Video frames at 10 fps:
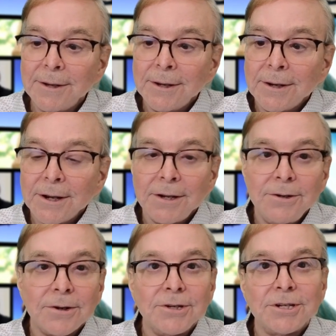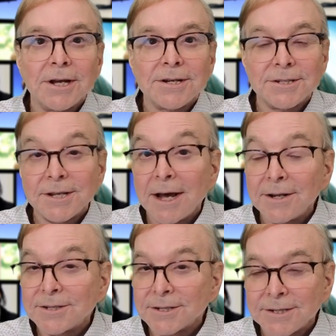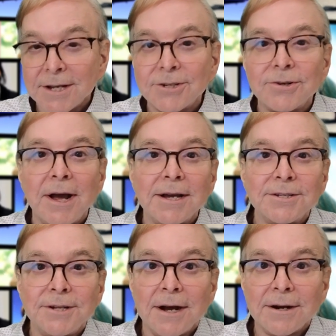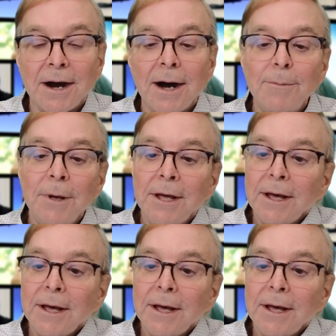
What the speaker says: then you can check us out at successtracks.com.